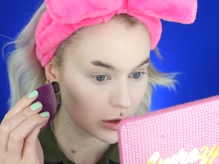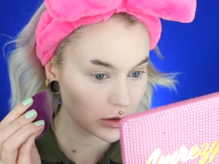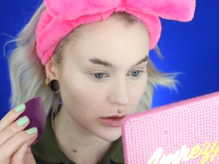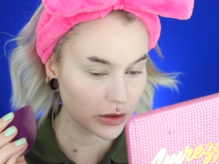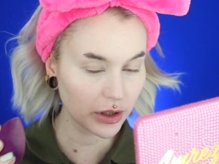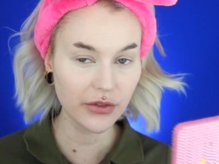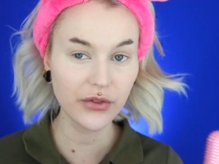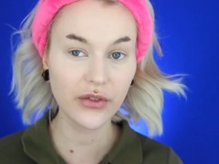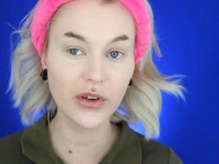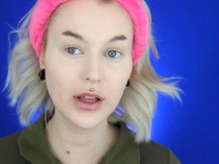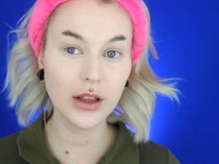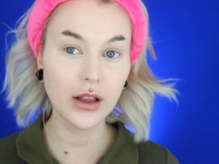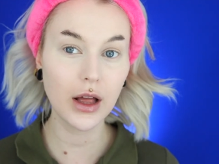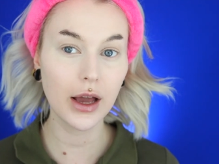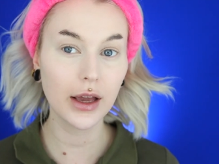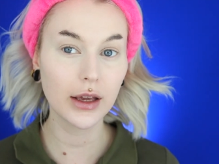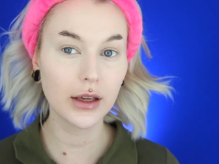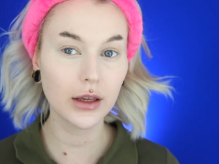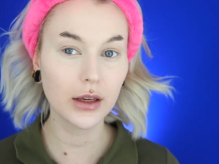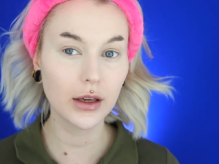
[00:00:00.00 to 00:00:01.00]
So I feel
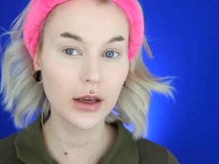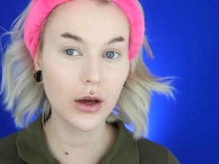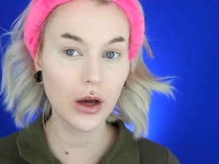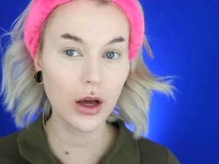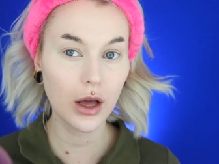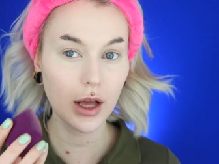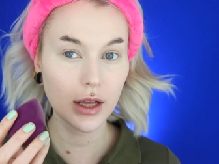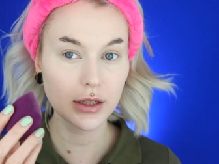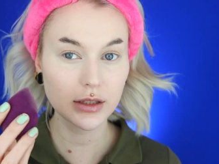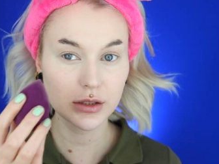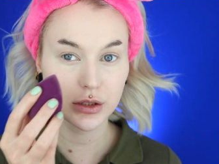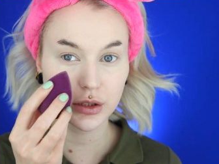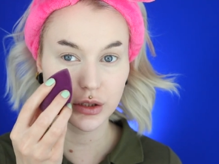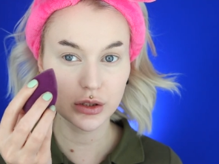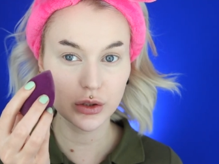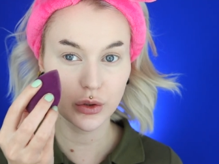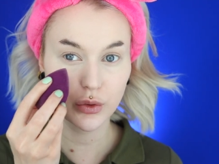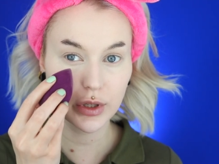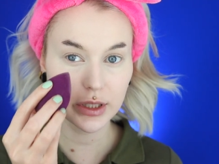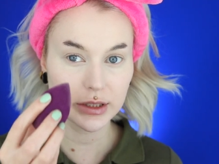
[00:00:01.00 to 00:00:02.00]
like as
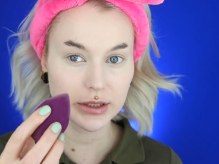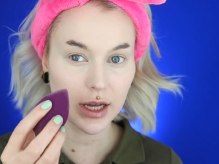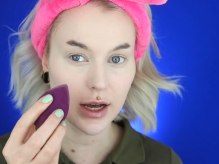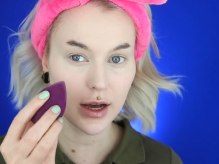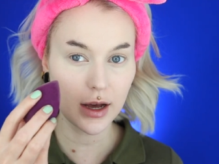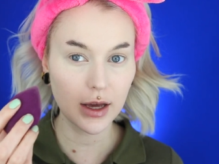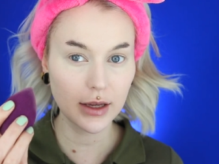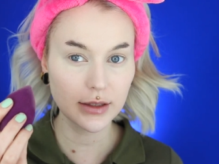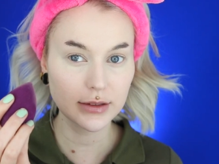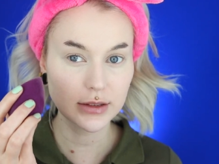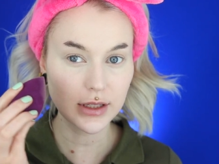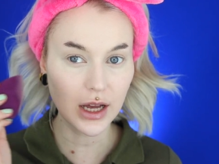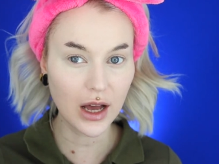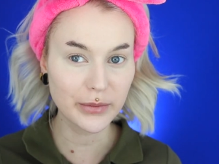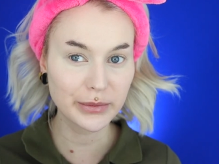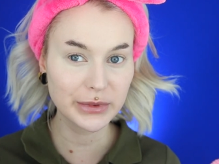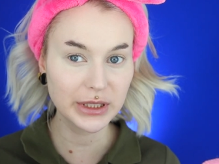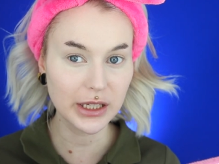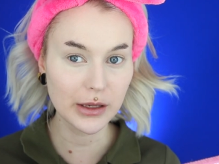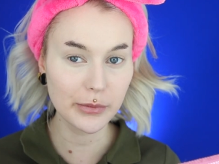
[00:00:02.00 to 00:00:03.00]
soon as I
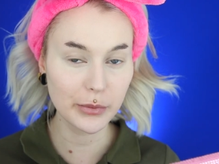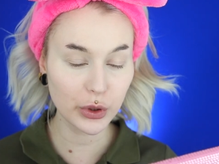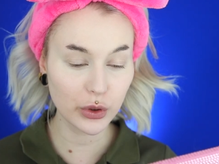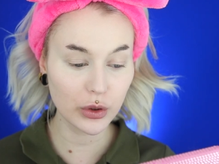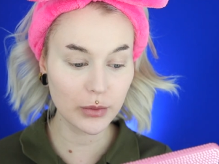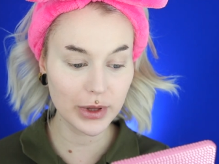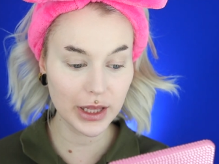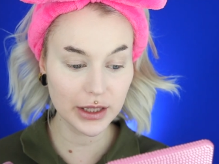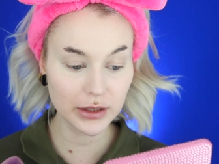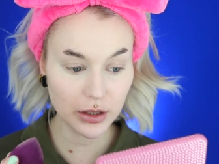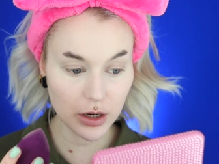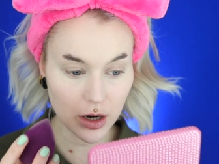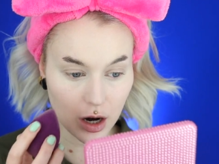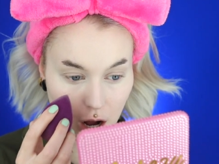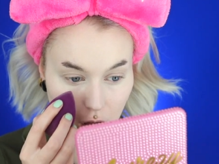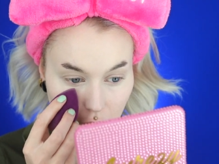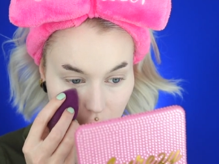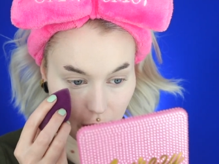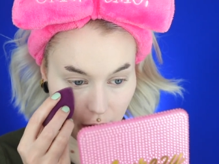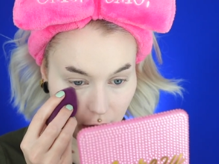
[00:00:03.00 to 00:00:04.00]
dab the beauty blender
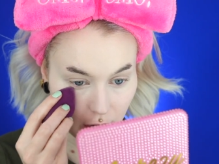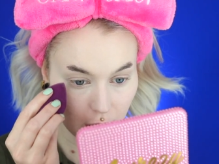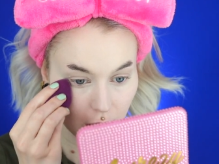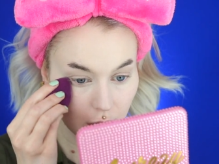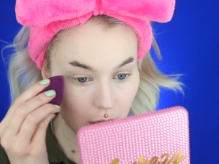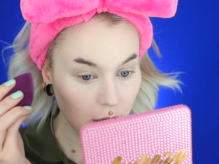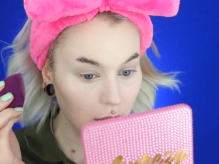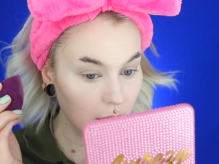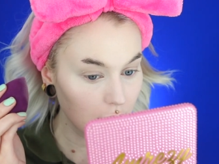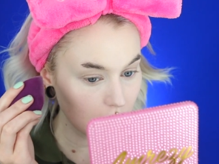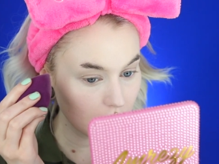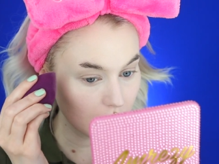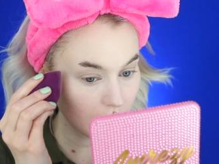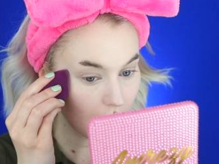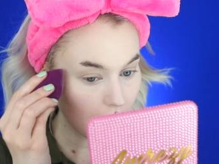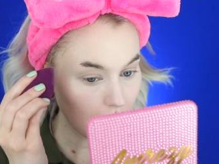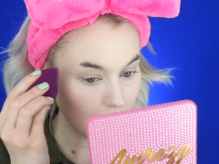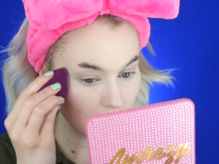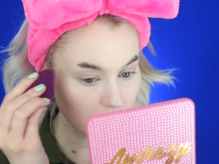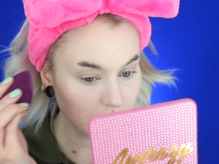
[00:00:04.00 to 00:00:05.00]
on, it
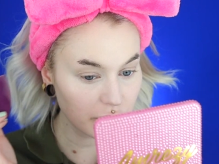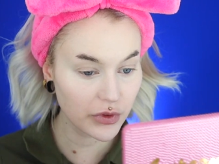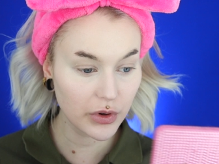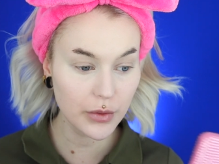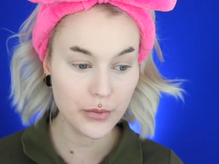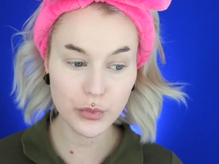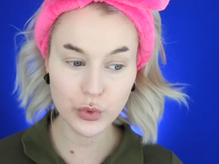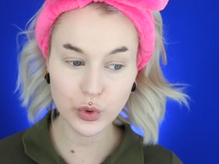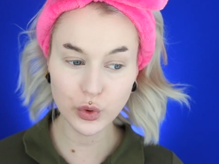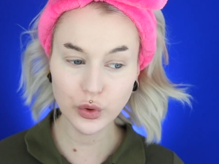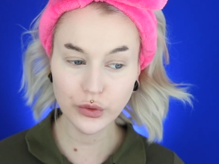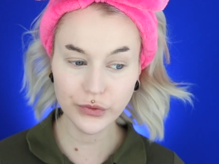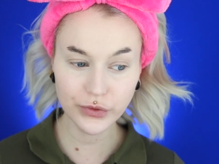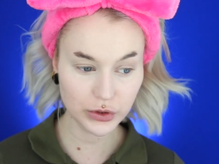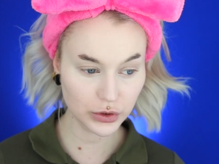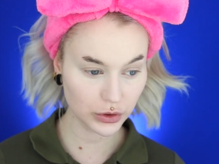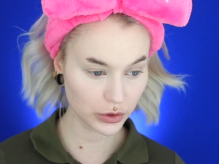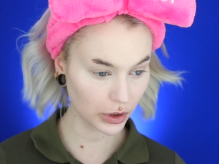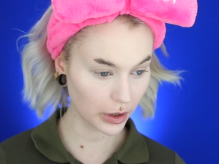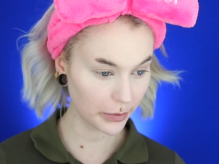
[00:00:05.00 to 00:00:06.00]
kind of removes
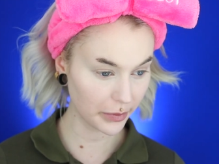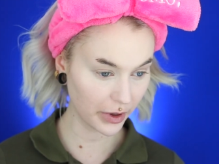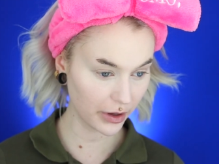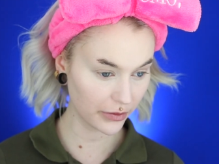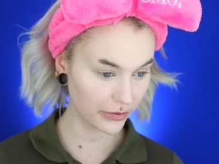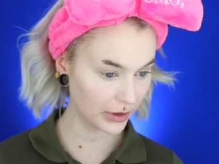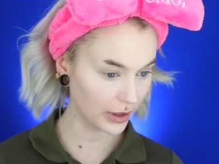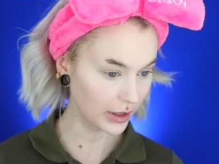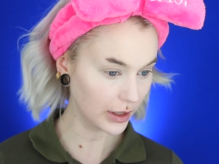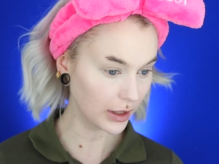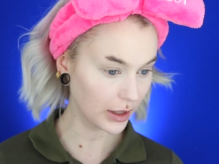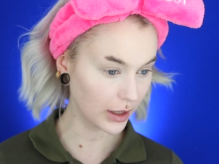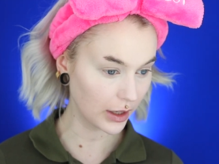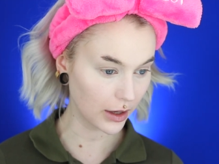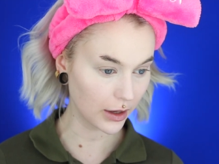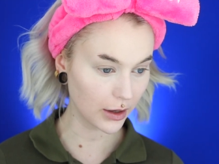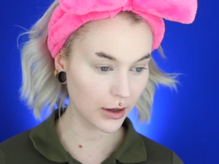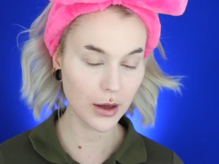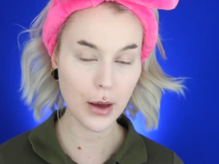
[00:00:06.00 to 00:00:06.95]
some of the